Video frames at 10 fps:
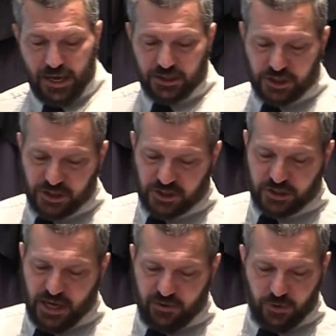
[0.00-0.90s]
Since the
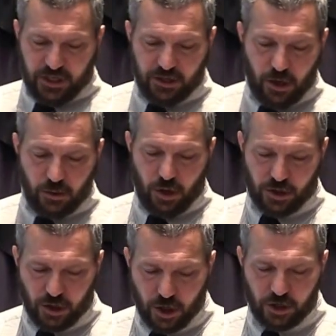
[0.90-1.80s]
devil can no
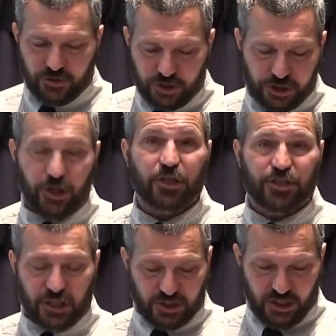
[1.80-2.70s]
longer hurt the
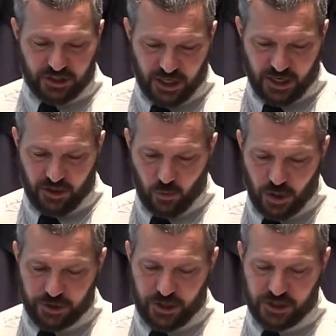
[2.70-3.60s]
church as it is hid in the
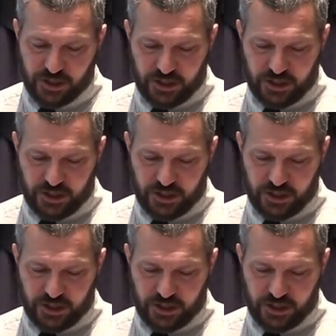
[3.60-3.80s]
wilderness,